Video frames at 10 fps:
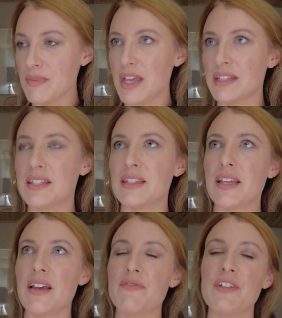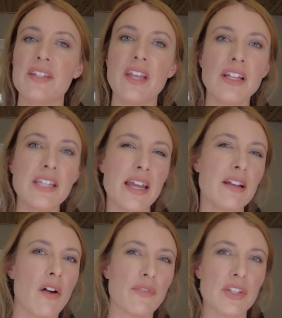it's
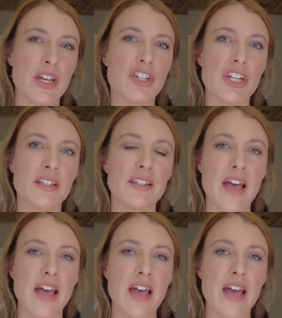facilitating conversations